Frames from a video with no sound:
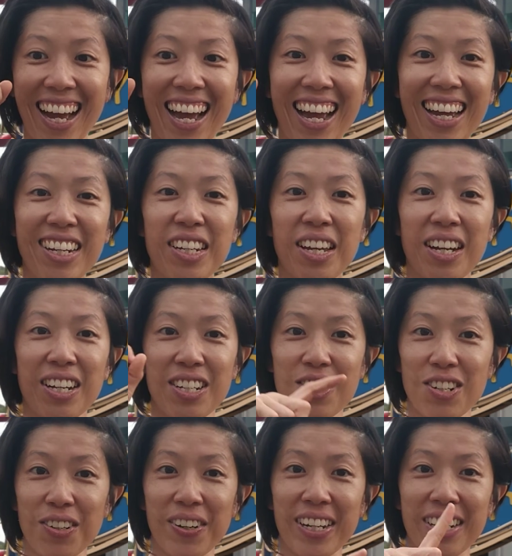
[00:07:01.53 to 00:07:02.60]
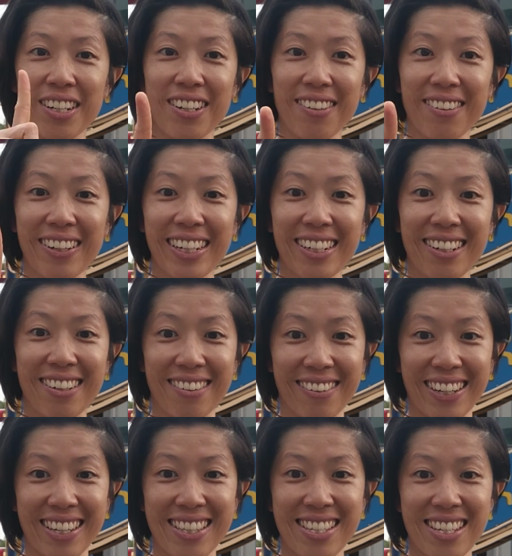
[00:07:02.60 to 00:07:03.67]
and do it, do it, do
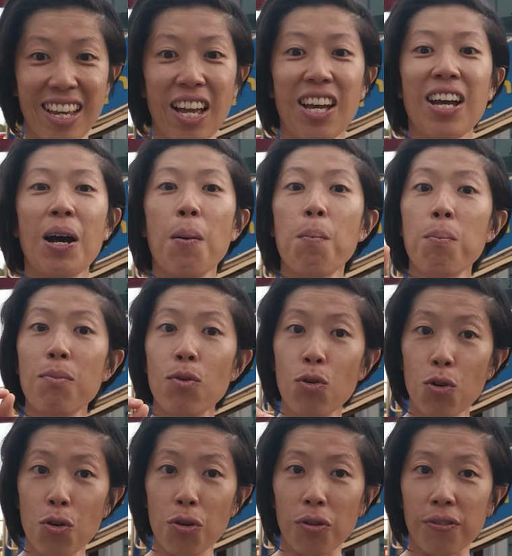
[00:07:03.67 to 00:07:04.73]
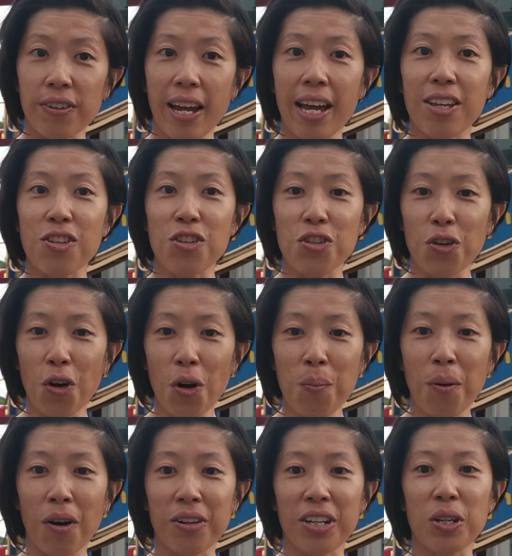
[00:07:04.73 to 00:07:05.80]
it. Move and your
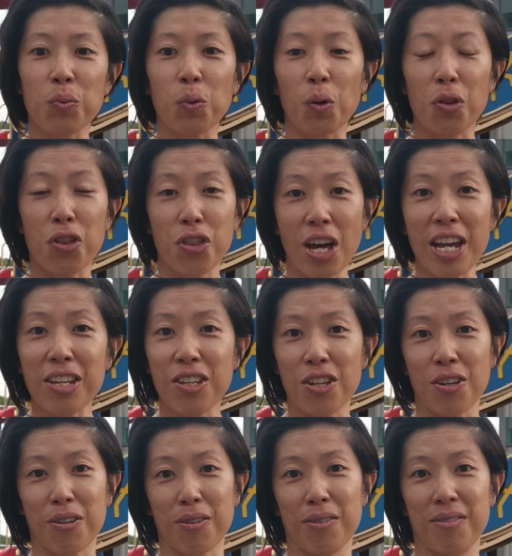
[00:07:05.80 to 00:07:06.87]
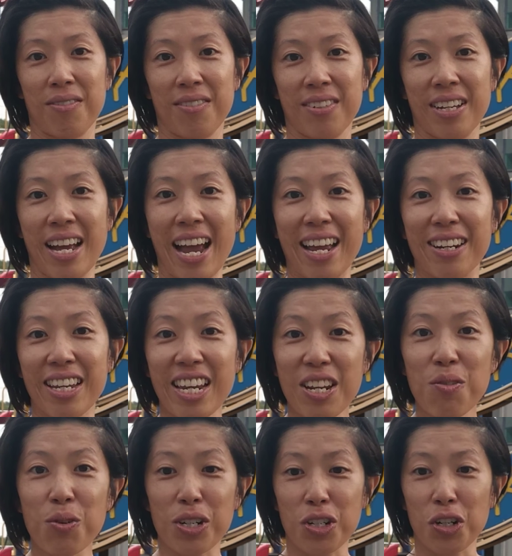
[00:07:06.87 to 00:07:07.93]
body will thank you and
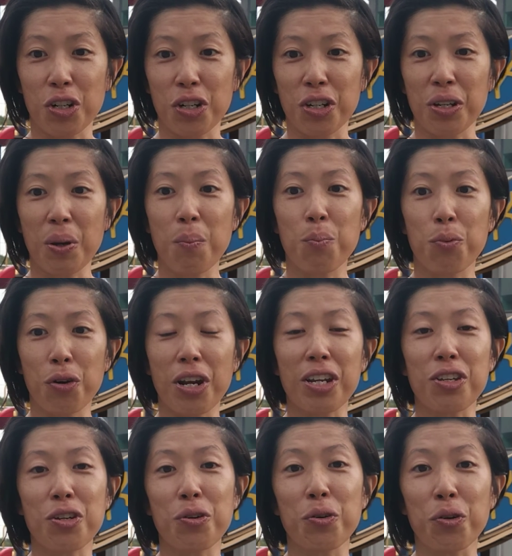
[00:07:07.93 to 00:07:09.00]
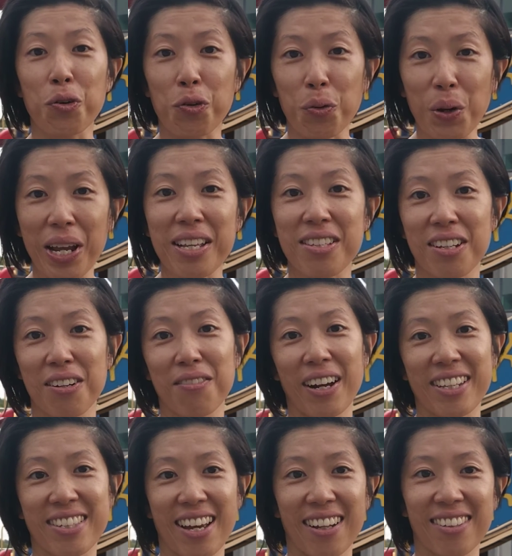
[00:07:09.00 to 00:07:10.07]
in return bring you greater
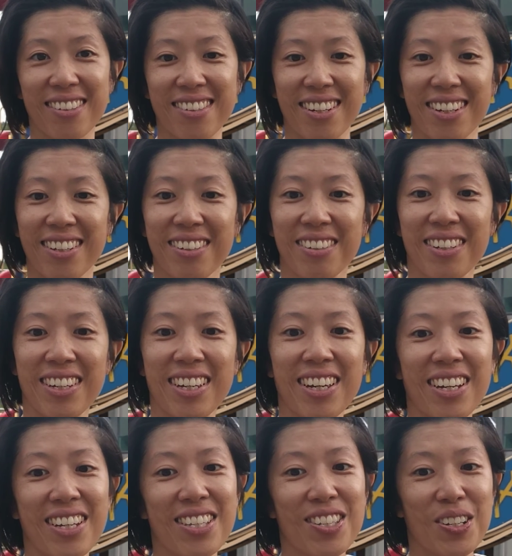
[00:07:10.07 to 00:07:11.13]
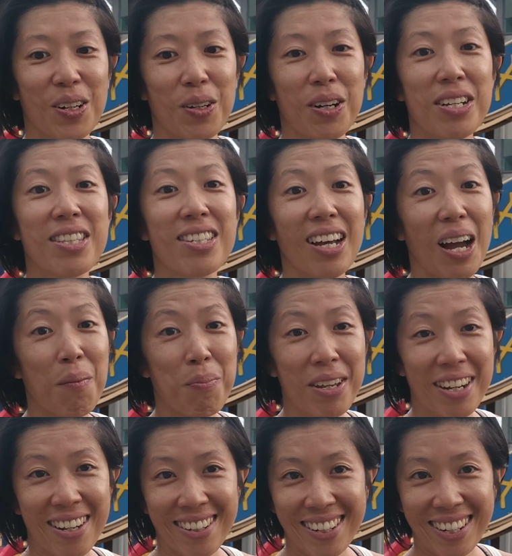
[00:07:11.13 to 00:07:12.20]
vitality. So type
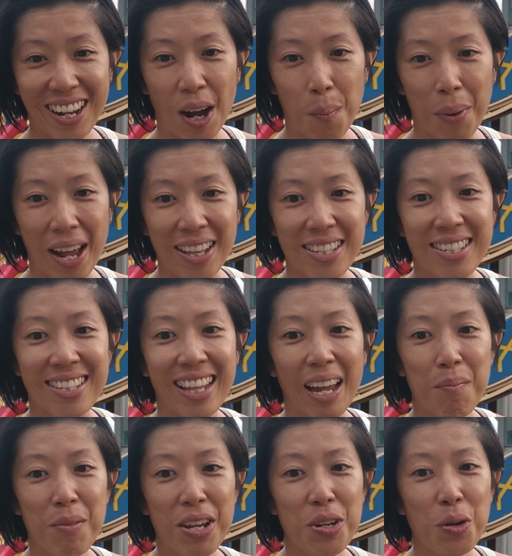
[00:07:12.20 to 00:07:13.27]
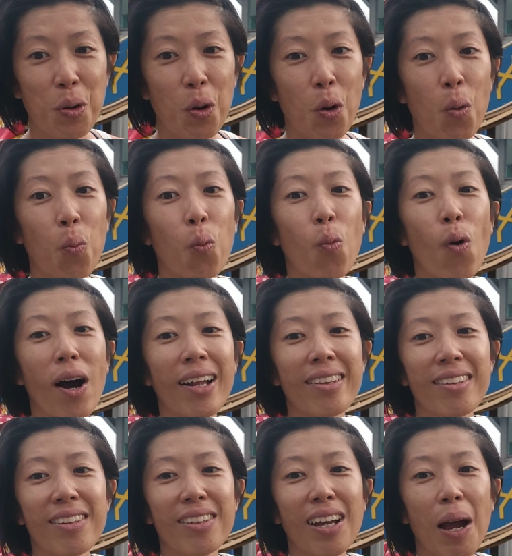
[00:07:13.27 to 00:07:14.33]
it in the comments. Let me know what
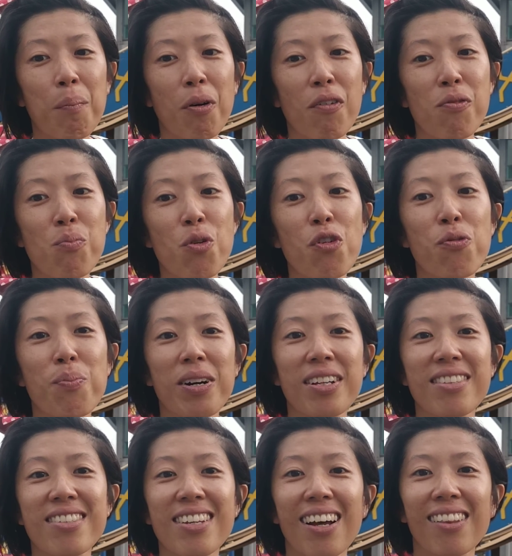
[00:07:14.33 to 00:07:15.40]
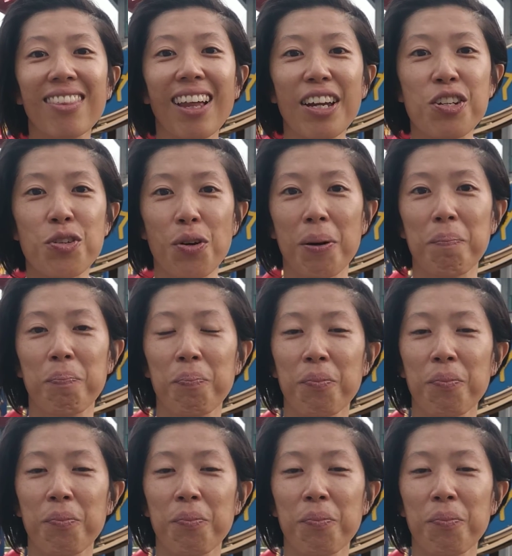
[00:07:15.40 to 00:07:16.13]
type of movements light you up.